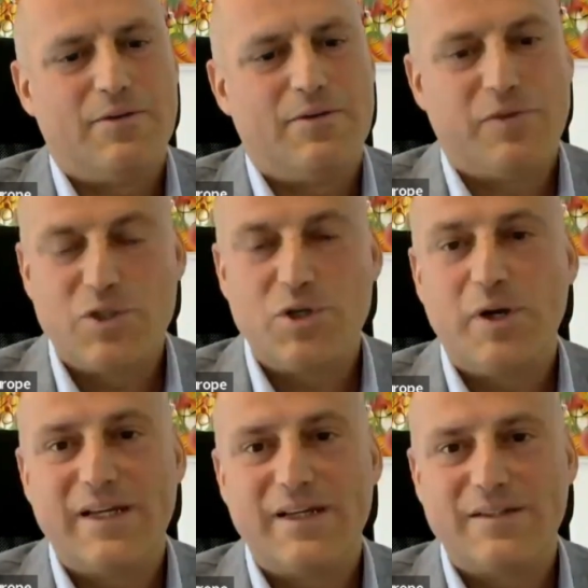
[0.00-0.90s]
for
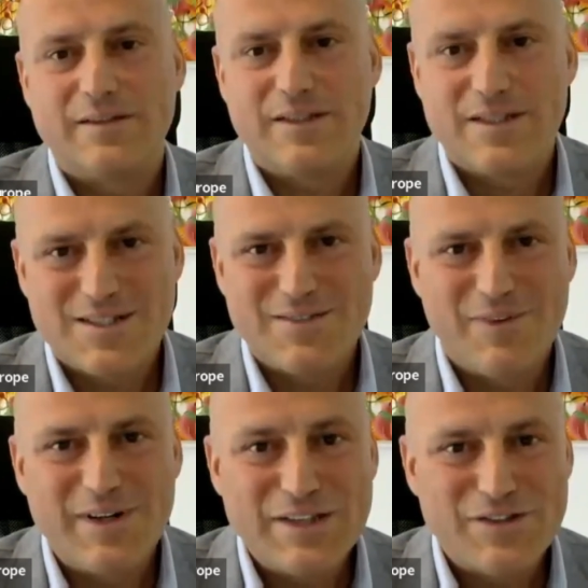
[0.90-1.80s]
joining this
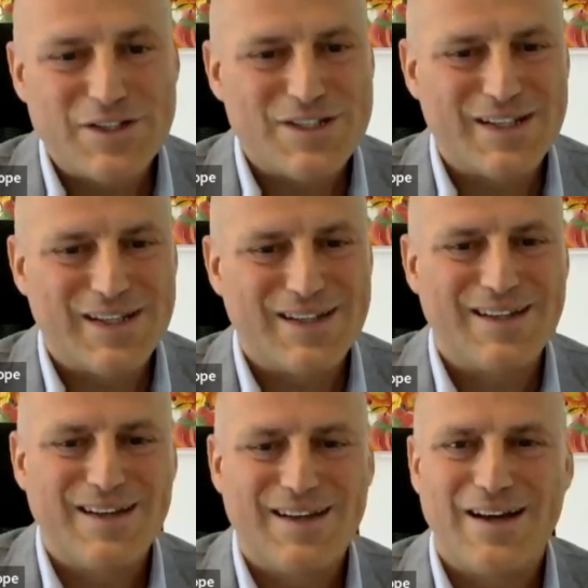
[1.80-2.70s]
very interesting
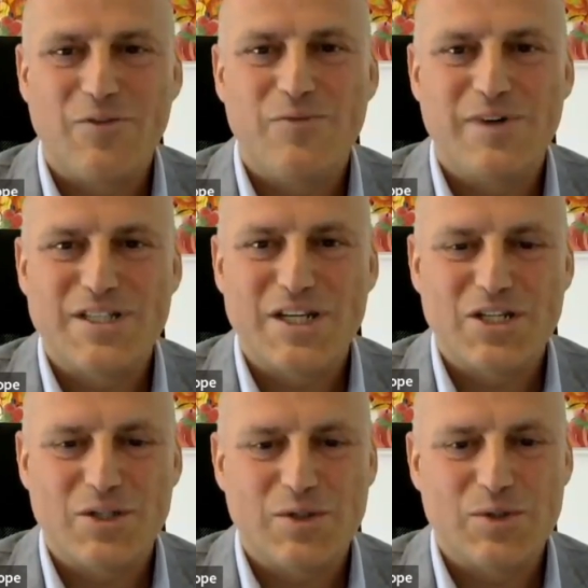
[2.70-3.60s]

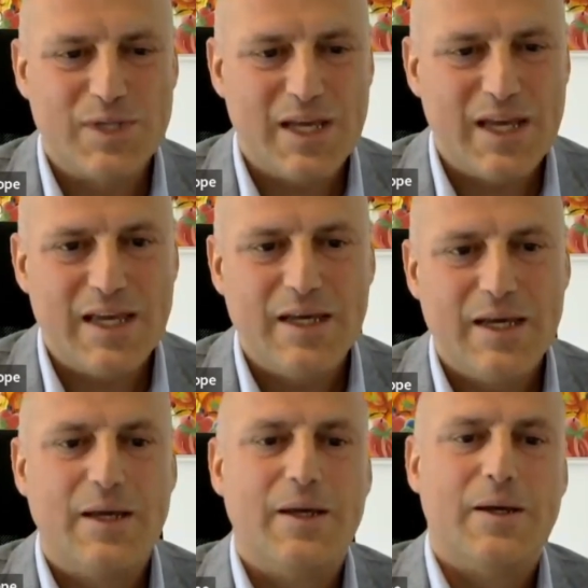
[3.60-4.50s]
conversation today.